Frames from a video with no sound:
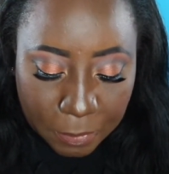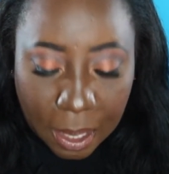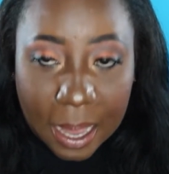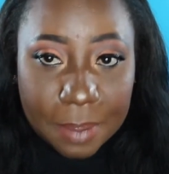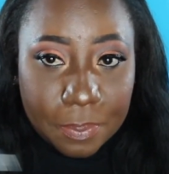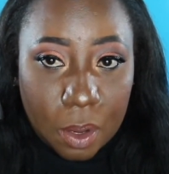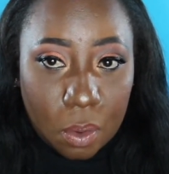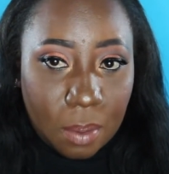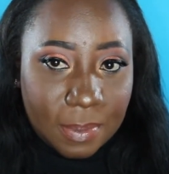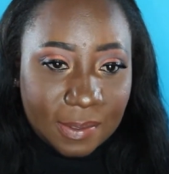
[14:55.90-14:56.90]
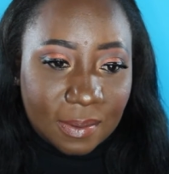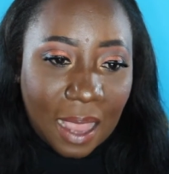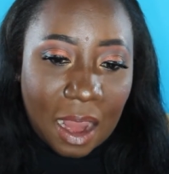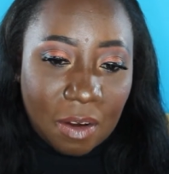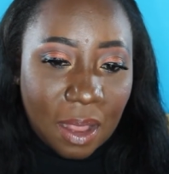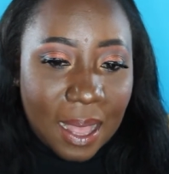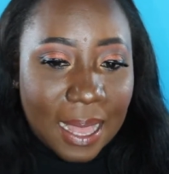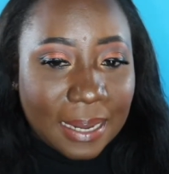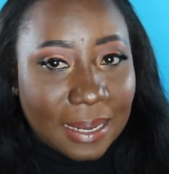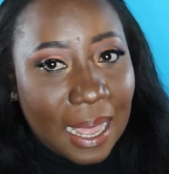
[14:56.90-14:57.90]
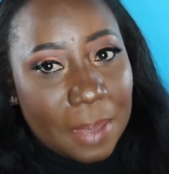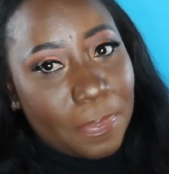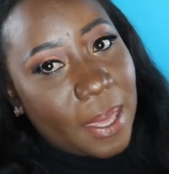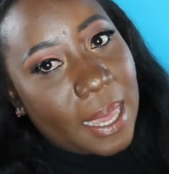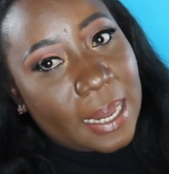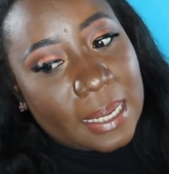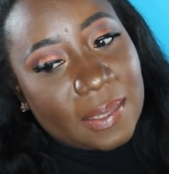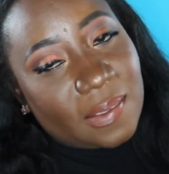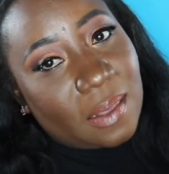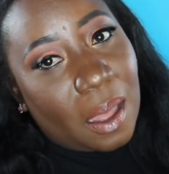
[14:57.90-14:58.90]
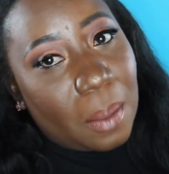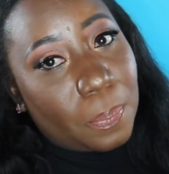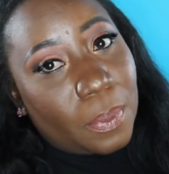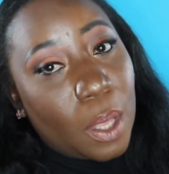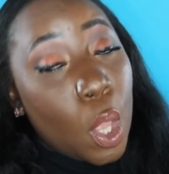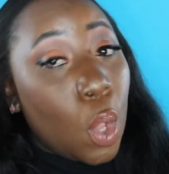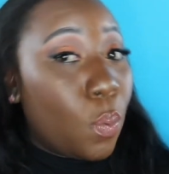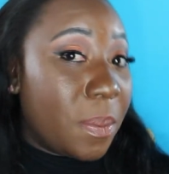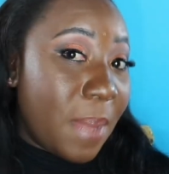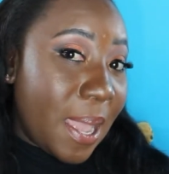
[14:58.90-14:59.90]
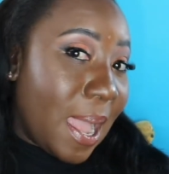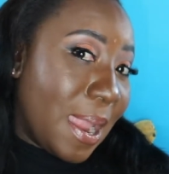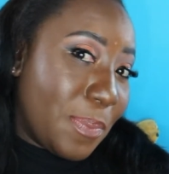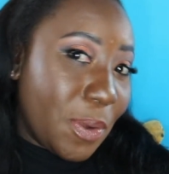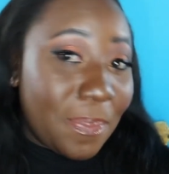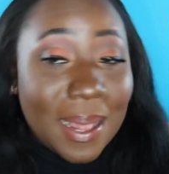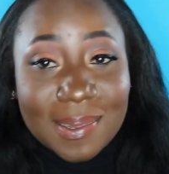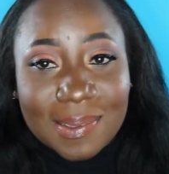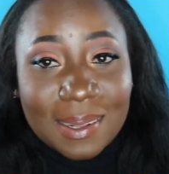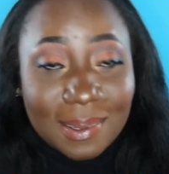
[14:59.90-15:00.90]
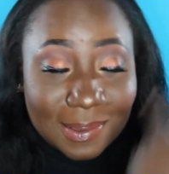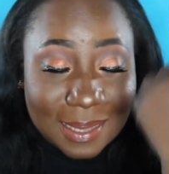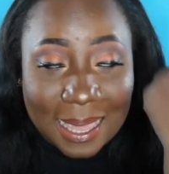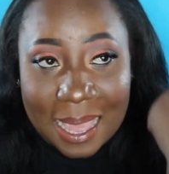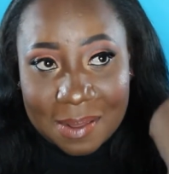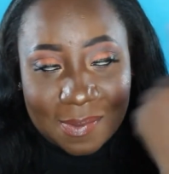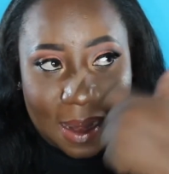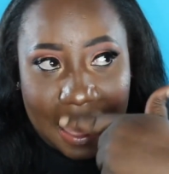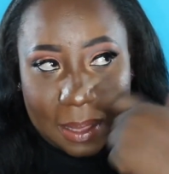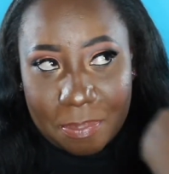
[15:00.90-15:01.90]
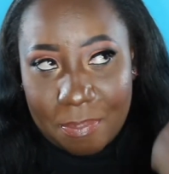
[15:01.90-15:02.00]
eyebrow mascara, and I paired this up with my eyebrow pencil to get like